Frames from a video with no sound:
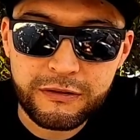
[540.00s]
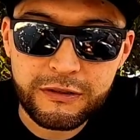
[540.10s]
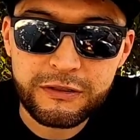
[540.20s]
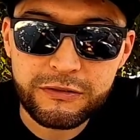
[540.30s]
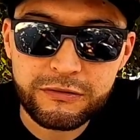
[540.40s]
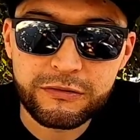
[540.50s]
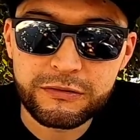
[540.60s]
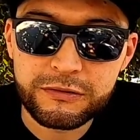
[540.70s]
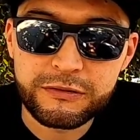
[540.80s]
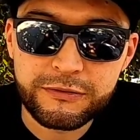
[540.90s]
these
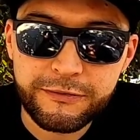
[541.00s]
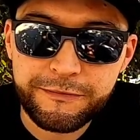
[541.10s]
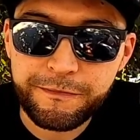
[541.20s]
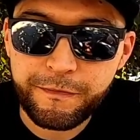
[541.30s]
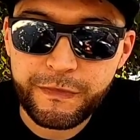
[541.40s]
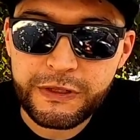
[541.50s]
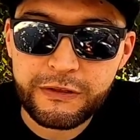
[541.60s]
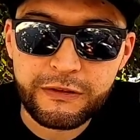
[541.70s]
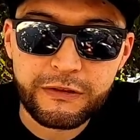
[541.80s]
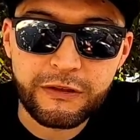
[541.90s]
shoes,
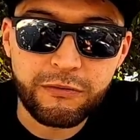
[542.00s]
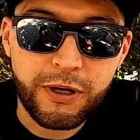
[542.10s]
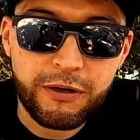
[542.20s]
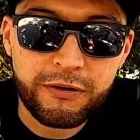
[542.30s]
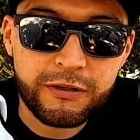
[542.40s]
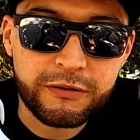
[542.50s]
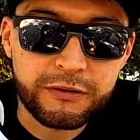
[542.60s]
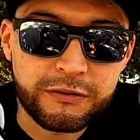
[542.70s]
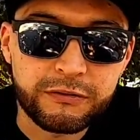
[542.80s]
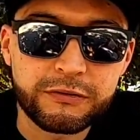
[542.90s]
the rarity of
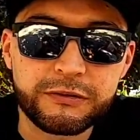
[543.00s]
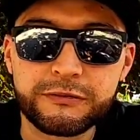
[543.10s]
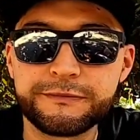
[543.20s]
these shoes.